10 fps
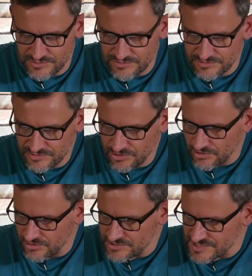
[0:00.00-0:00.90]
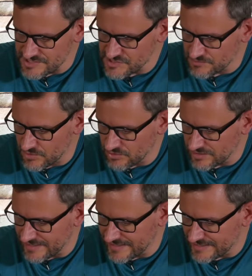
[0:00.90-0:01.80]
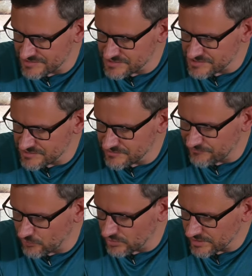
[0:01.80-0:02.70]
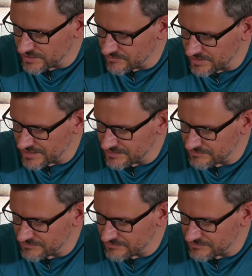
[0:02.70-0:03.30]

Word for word: on cards as small as 4 gigabyte,